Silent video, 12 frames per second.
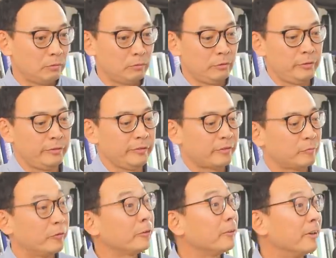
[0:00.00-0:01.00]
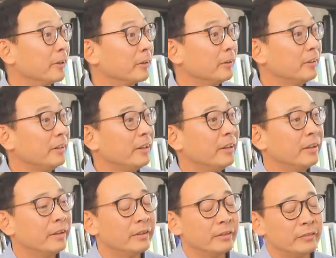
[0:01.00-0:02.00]
one of the things I'm wondering
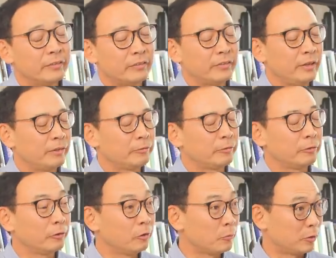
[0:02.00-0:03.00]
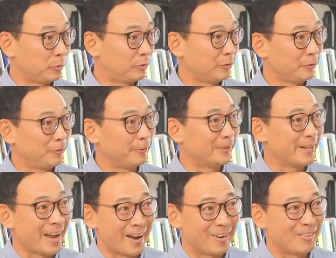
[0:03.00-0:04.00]
is if we're a little more prone to it
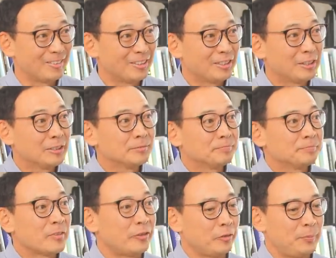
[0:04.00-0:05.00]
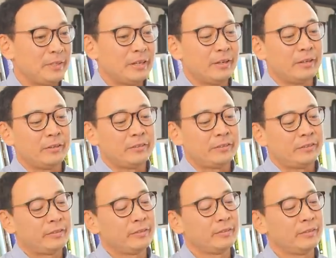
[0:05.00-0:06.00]
now. Mm. Just
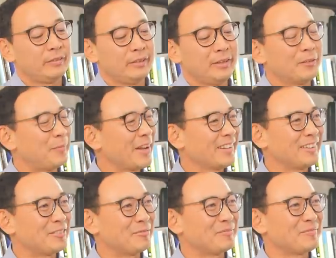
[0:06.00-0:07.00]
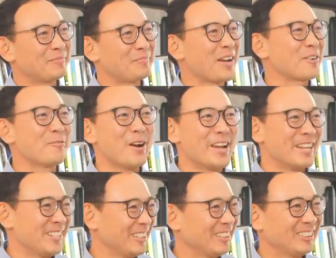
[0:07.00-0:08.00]
because, you know, back back
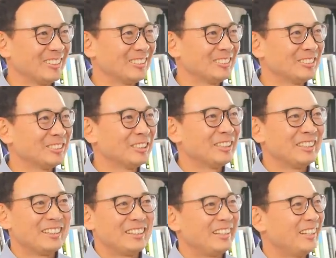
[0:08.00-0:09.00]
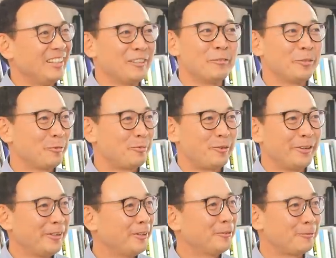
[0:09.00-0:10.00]
when, it, it was
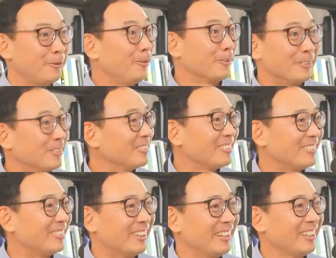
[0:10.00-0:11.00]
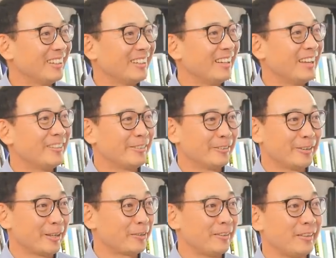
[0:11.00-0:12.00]
pretty rural, right? And so,
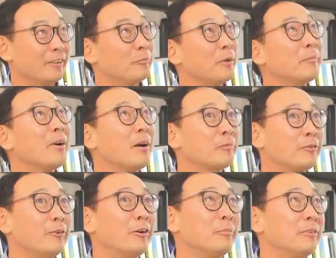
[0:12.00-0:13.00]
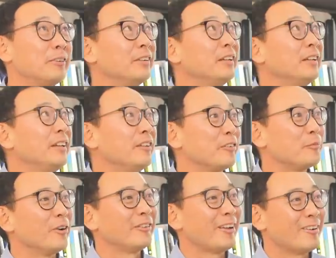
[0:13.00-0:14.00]
like, uh, my mom grew up in a
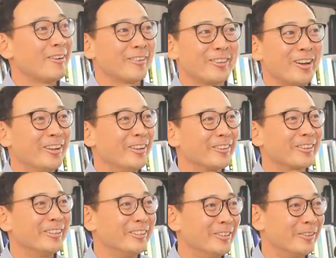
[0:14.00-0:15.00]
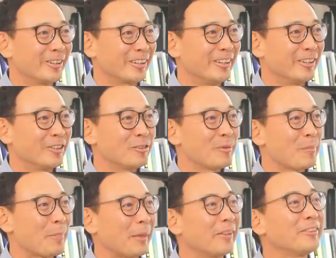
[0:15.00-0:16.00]
small town outside Ithaca, New York. Here,
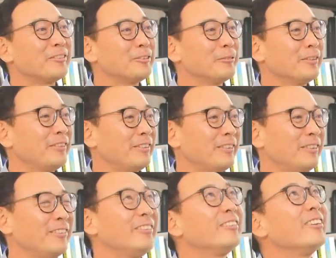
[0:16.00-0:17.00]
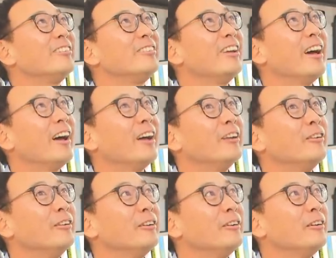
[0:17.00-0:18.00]
I think she went to. She said she had
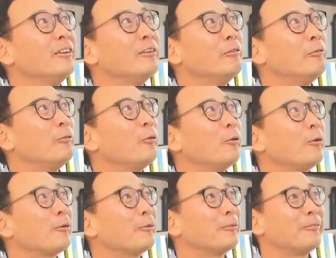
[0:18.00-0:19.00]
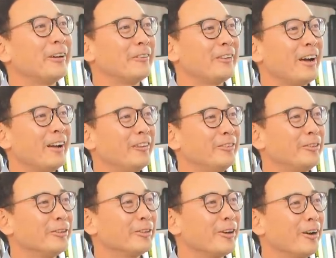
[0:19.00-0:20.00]
four or five guys
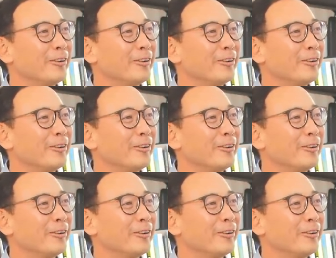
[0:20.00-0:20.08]
she could have